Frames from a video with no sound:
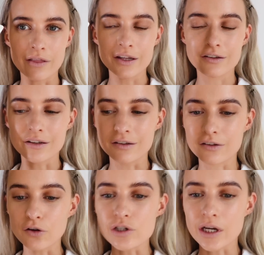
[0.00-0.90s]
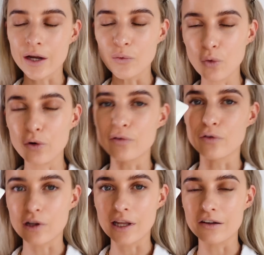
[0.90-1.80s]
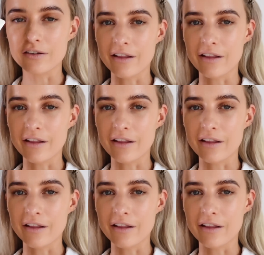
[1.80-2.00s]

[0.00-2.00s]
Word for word: This is such a wonderful cleanser.